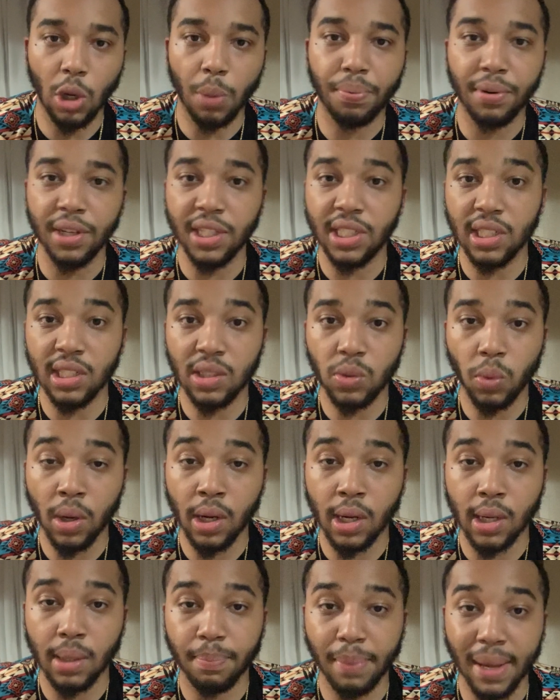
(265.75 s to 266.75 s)
preaching his
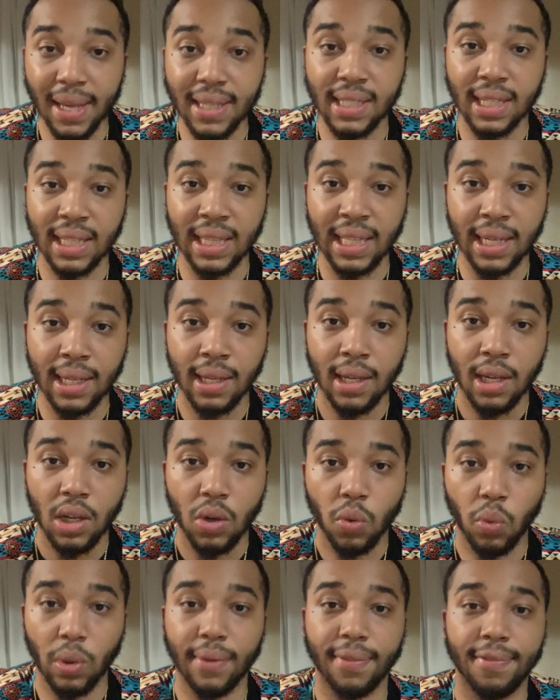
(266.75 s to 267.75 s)
word. Basically,
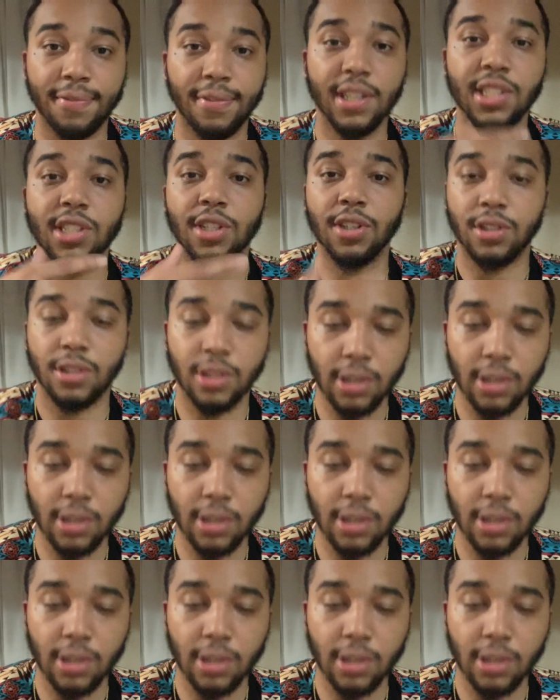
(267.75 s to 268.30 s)
we're fishers,